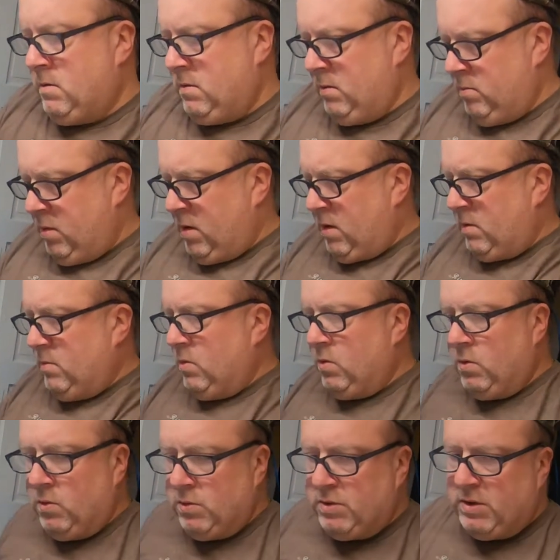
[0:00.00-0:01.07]
Two bottom
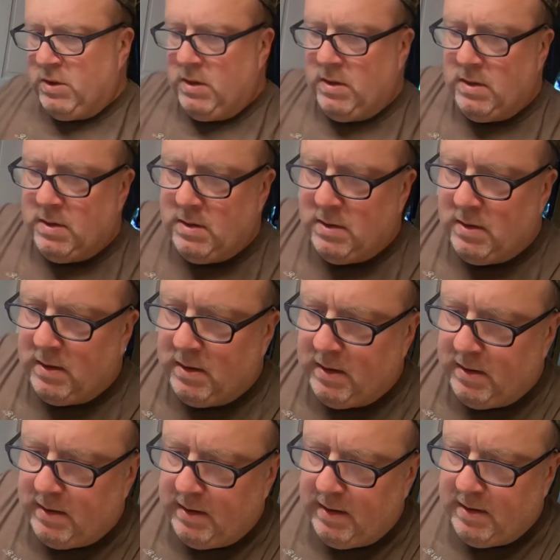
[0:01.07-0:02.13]
holes
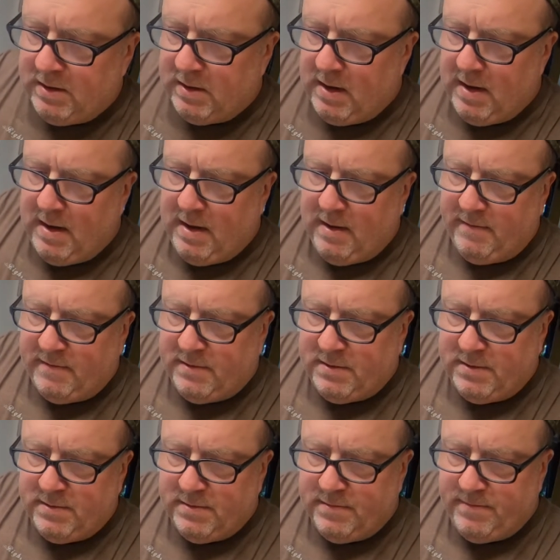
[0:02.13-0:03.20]
get the 1 1/2.